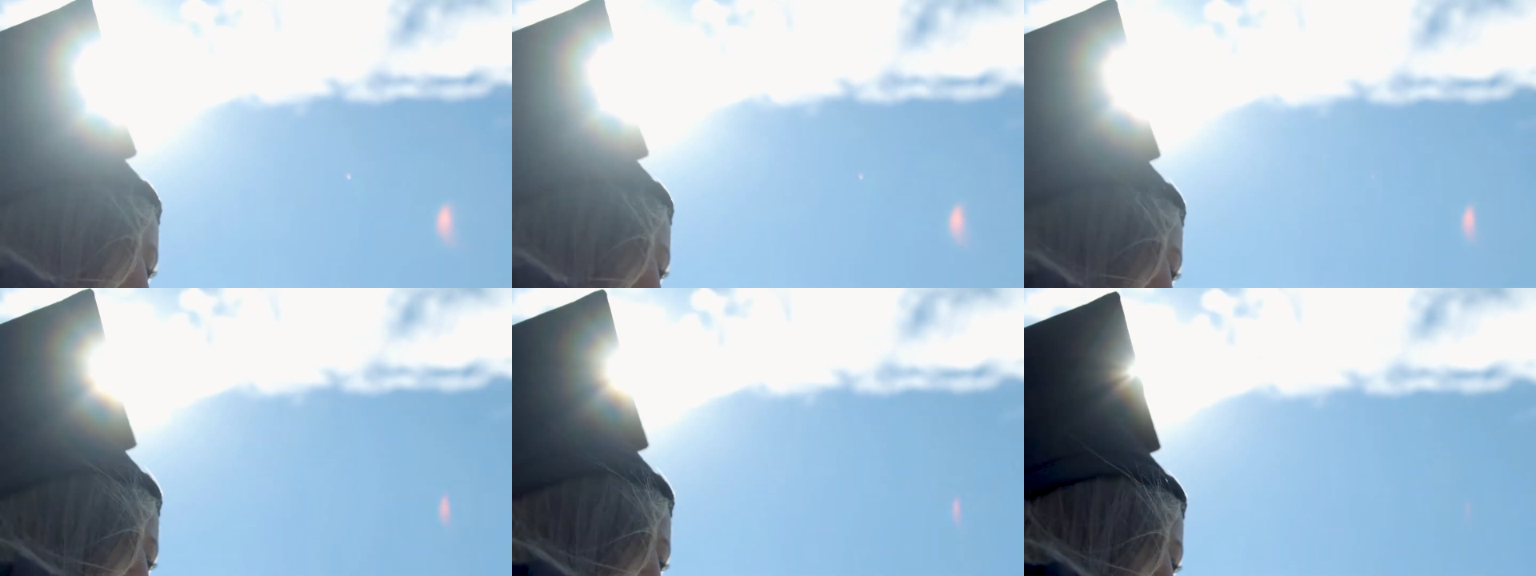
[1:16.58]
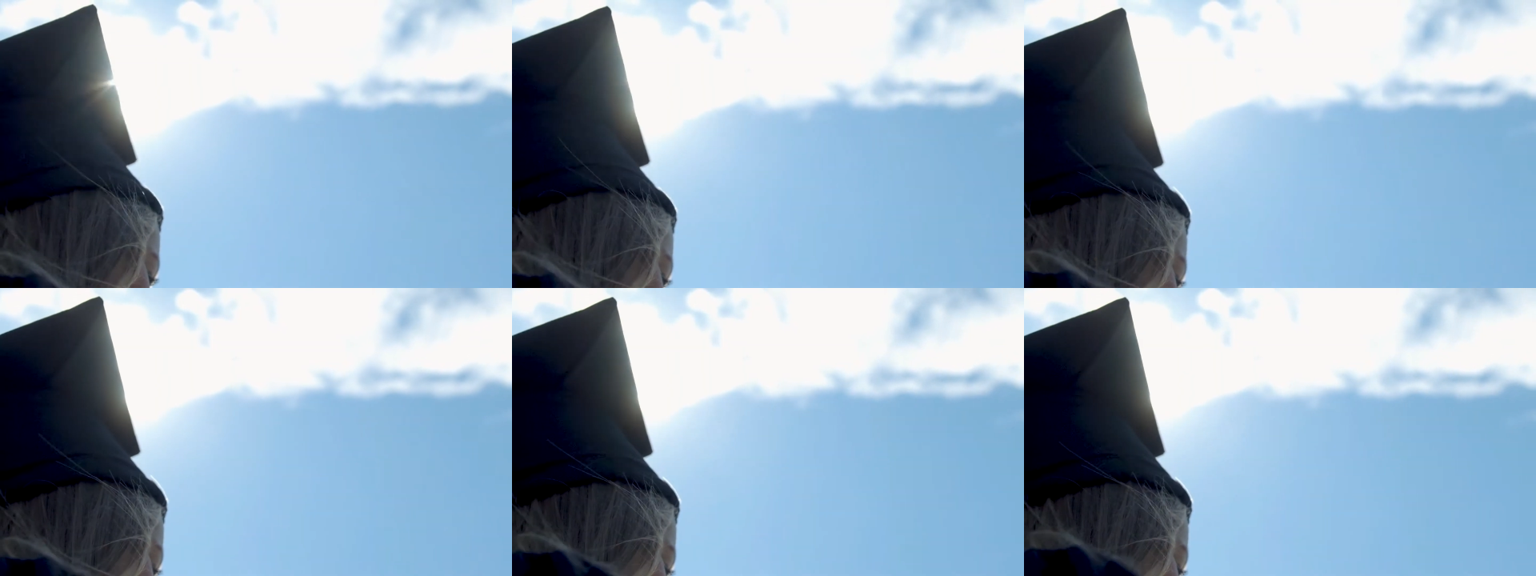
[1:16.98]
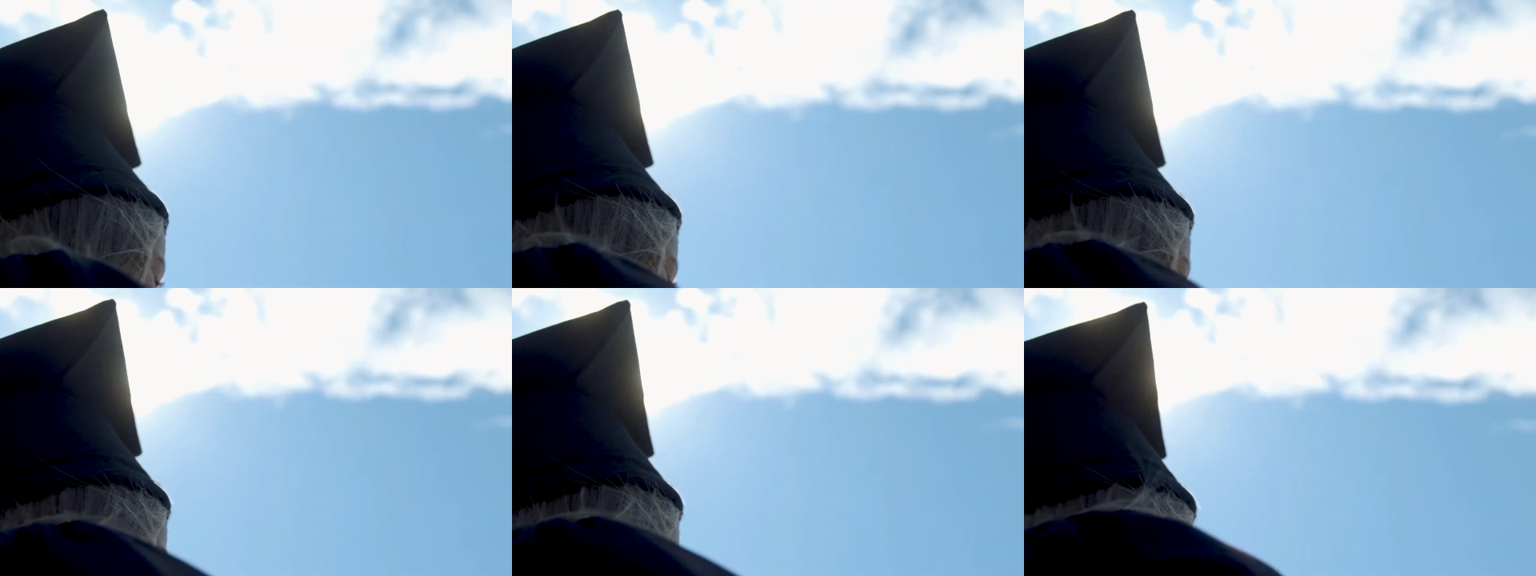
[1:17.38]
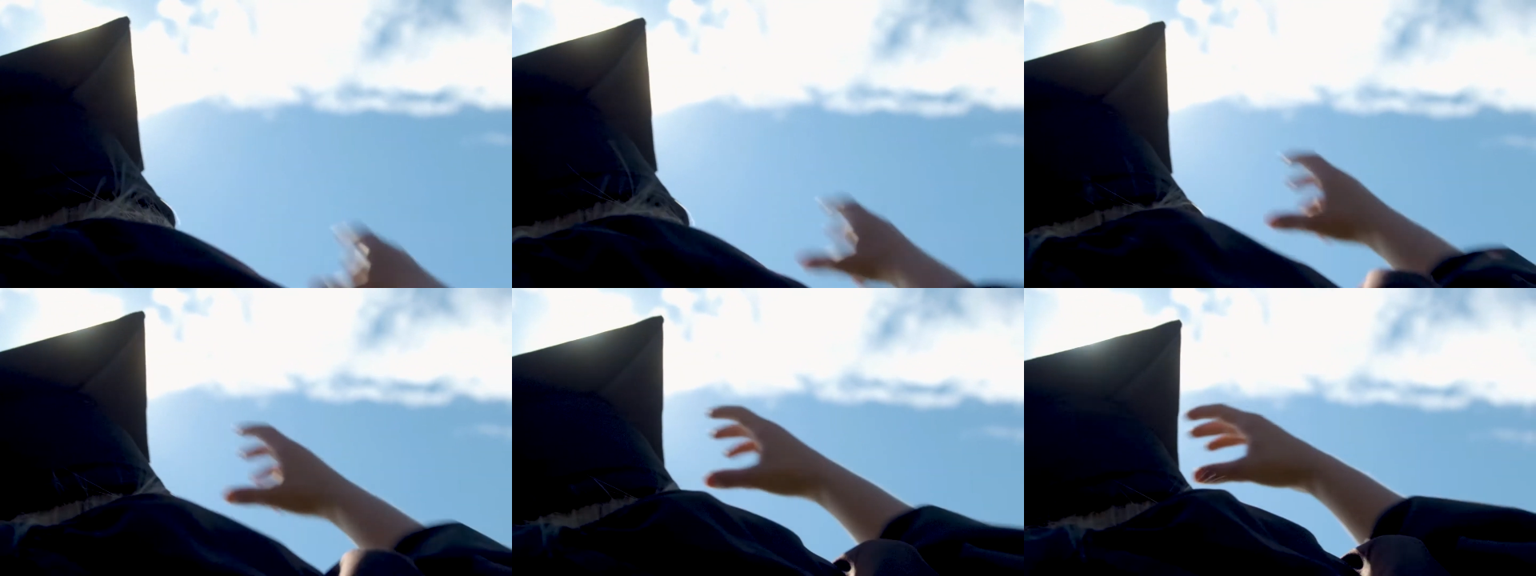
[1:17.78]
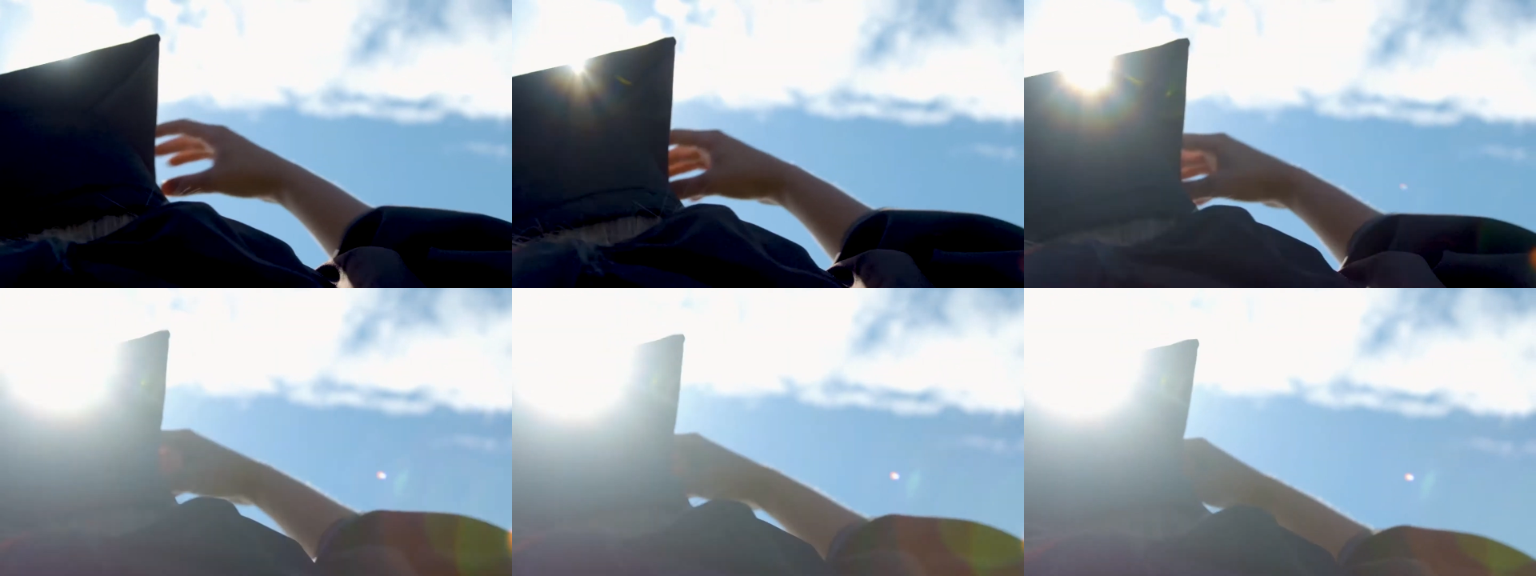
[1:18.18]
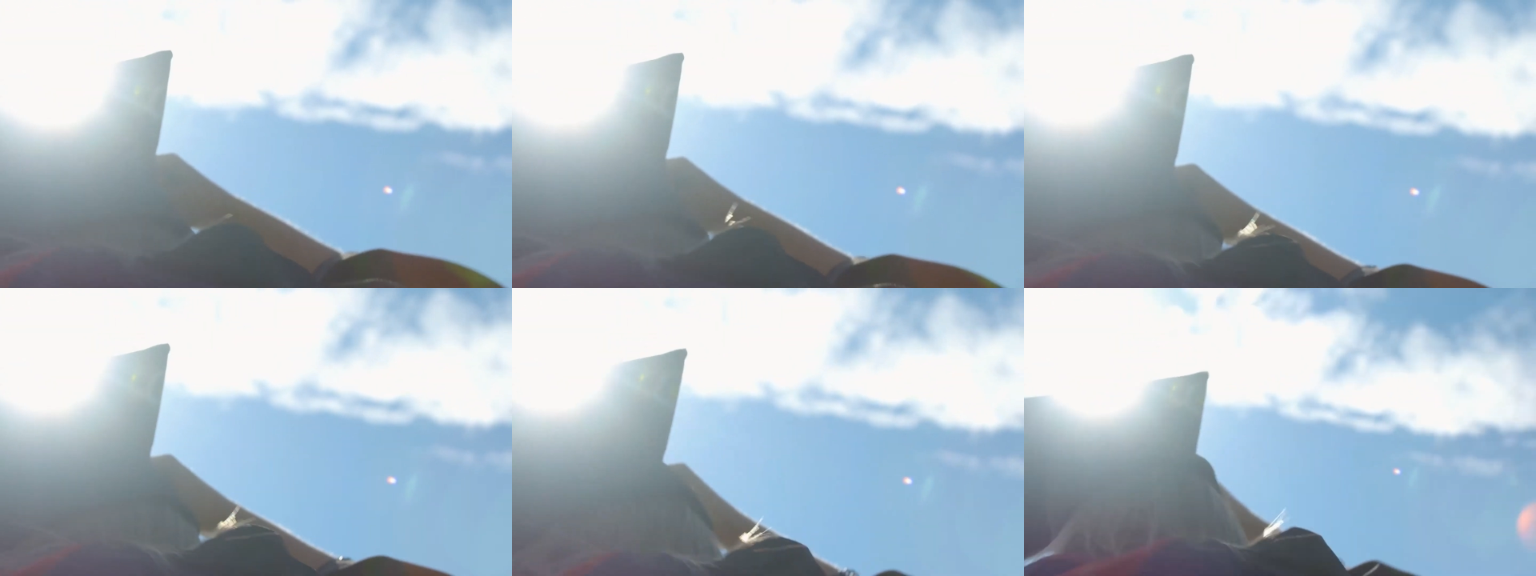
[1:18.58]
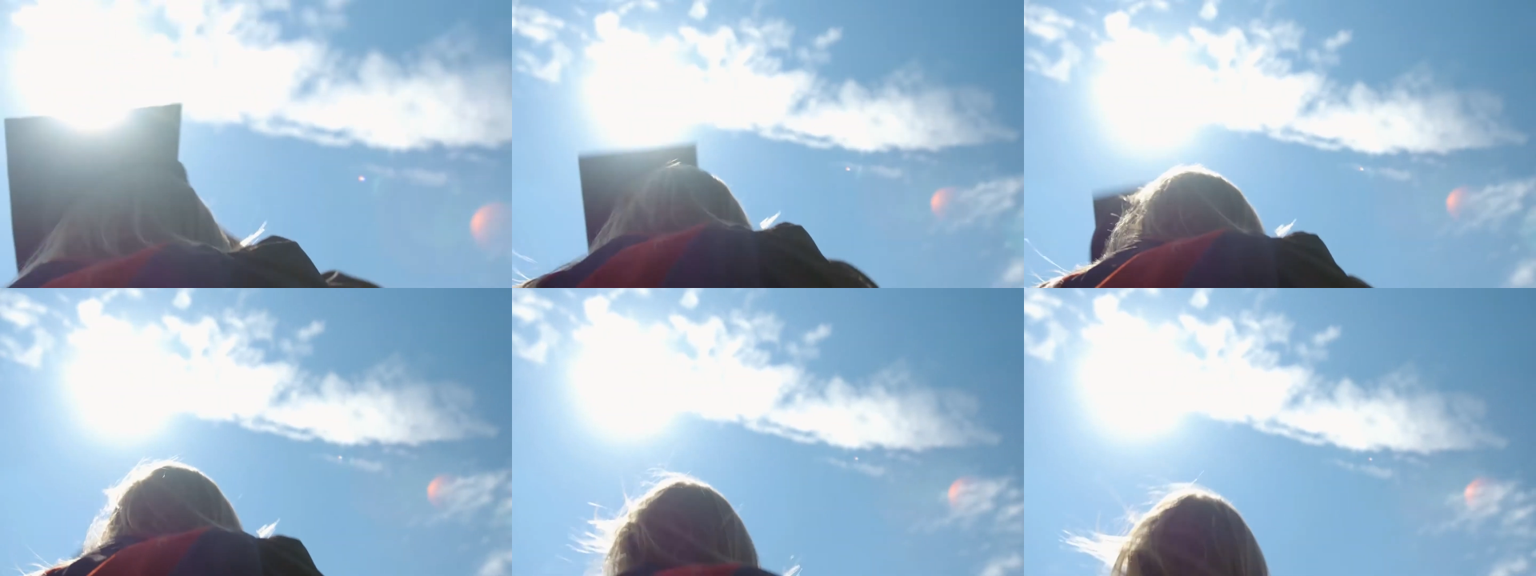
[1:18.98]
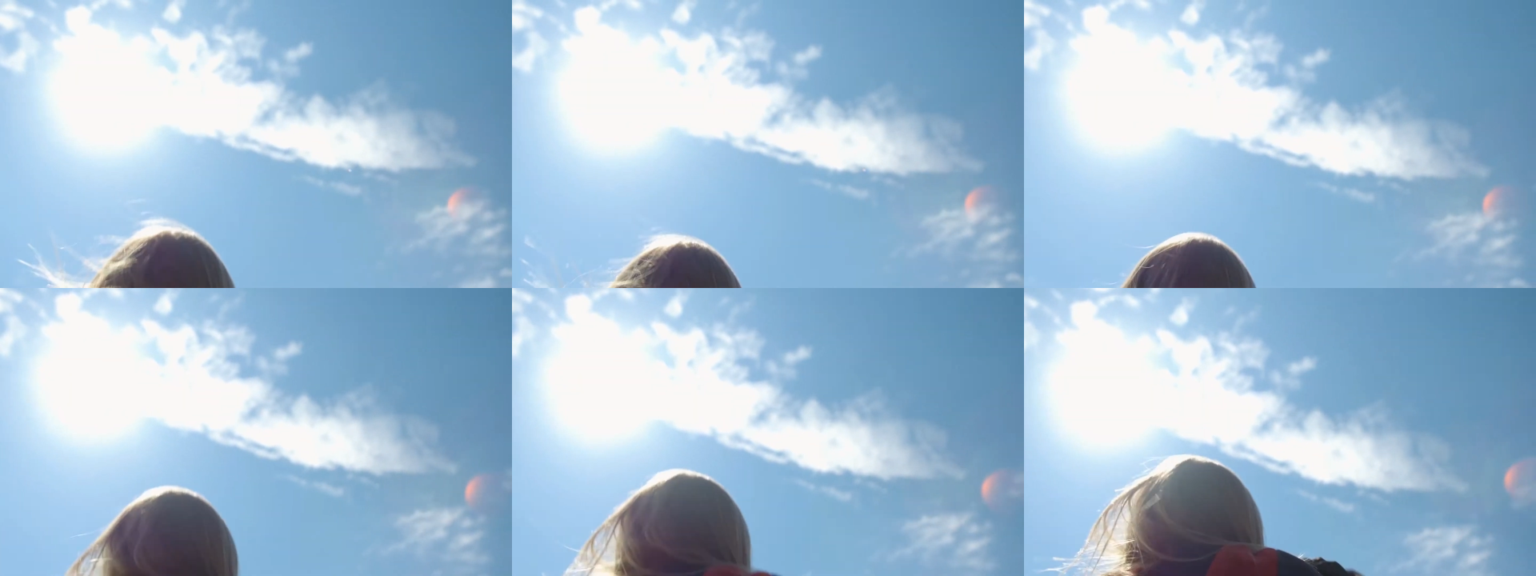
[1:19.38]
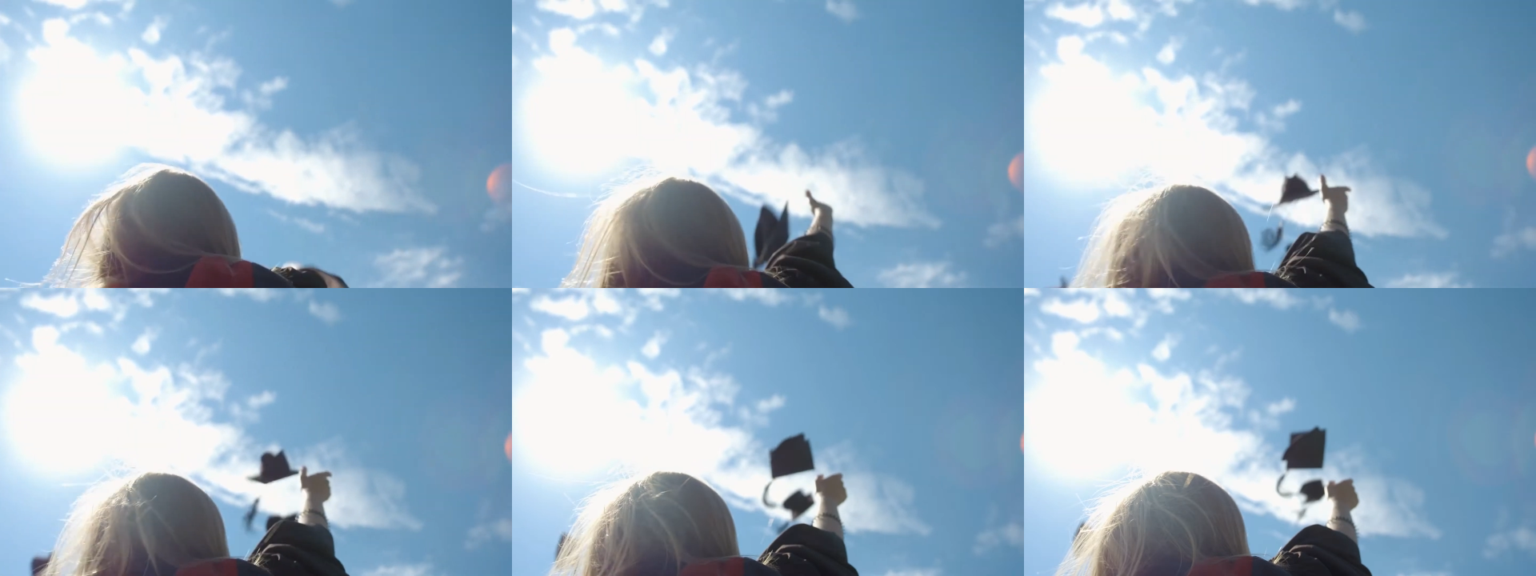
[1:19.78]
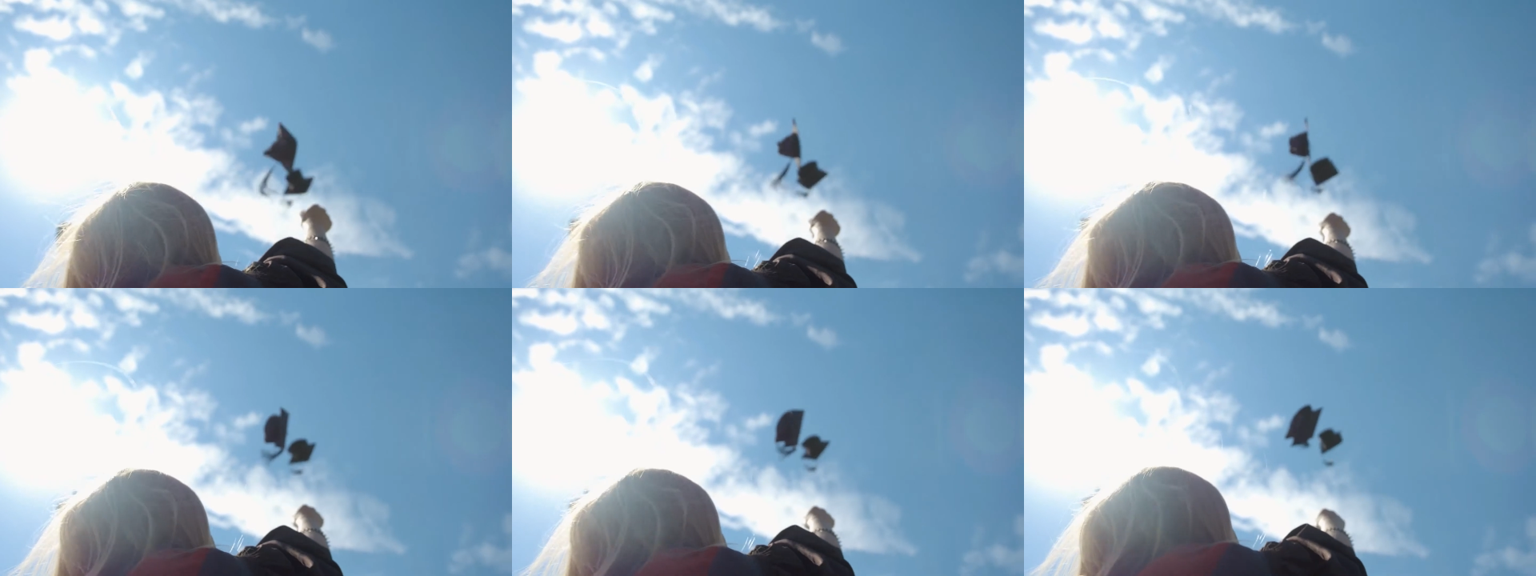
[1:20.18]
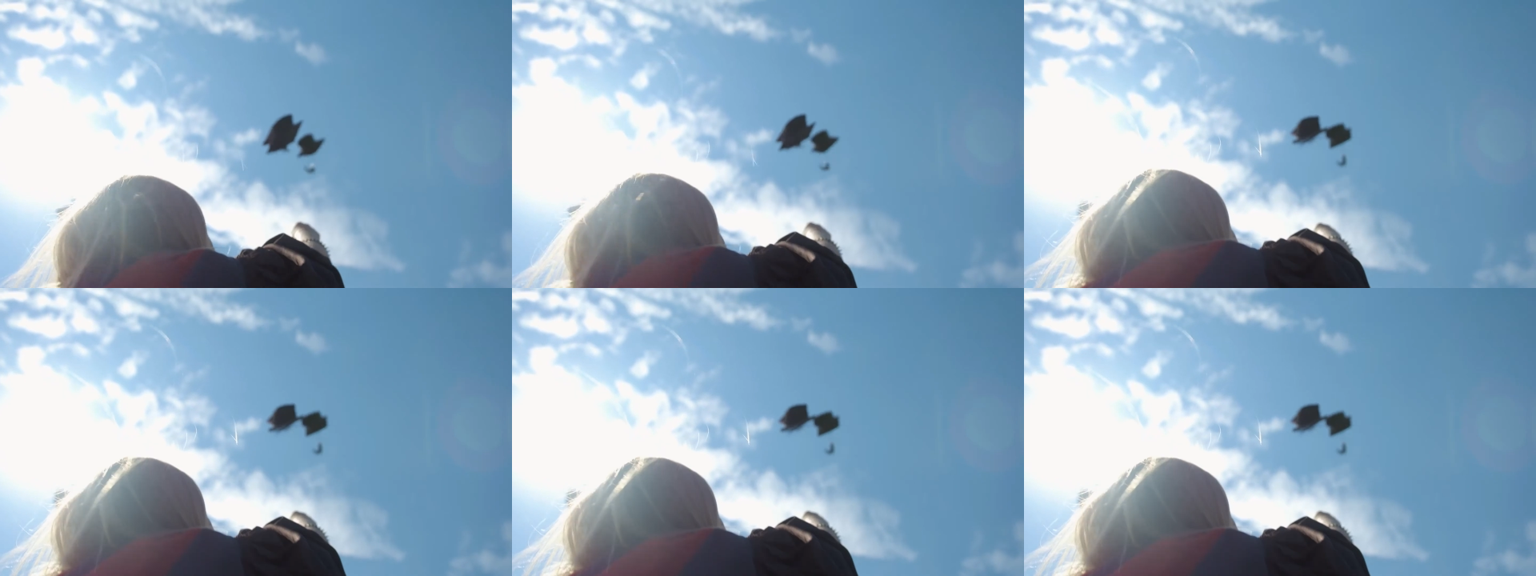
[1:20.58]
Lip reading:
No face is visible, so there are no lips to read.